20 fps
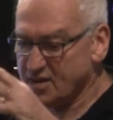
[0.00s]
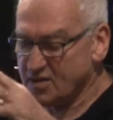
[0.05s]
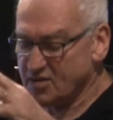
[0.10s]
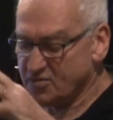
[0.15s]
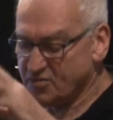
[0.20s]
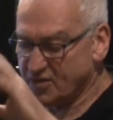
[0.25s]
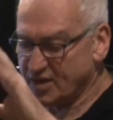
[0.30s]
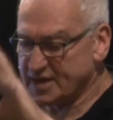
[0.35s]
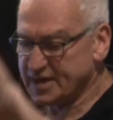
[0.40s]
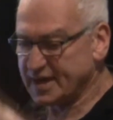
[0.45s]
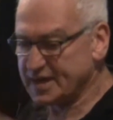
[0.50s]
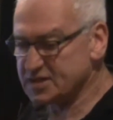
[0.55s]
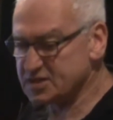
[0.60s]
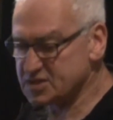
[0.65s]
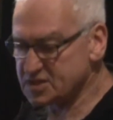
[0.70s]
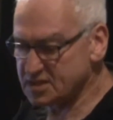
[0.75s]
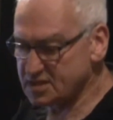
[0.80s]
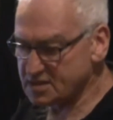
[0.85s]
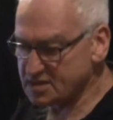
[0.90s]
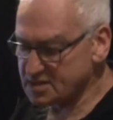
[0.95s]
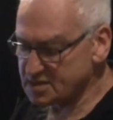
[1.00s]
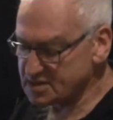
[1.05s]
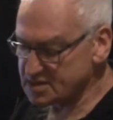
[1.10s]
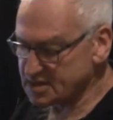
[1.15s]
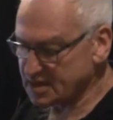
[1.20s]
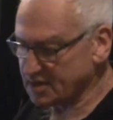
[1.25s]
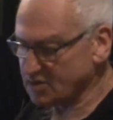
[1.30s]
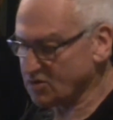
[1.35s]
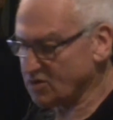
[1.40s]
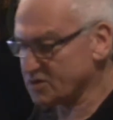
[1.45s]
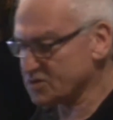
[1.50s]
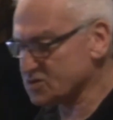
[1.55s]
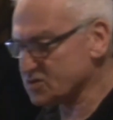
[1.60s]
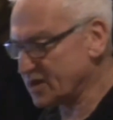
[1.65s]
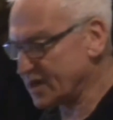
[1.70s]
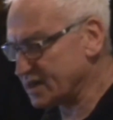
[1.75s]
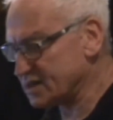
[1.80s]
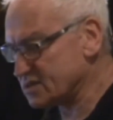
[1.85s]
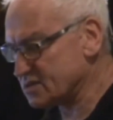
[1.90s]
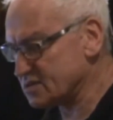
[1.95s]
financiers and
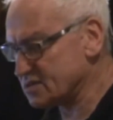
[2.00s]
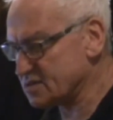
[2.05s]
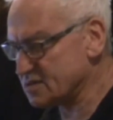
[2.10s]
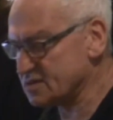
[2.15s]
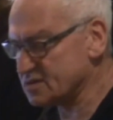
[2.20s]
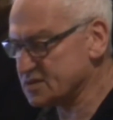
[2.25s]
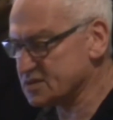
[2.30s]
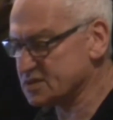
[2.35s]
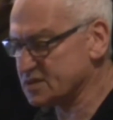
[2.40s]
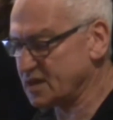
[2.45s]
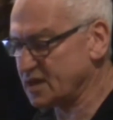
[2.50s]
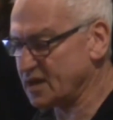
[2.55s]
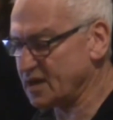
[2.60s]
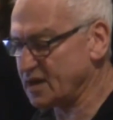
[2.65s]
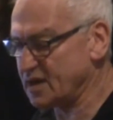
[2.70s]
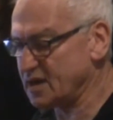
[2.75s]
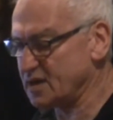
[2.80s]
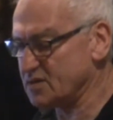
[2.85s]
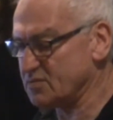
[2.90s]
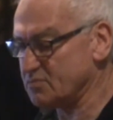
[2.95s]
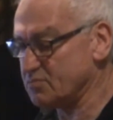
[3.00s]
contractors and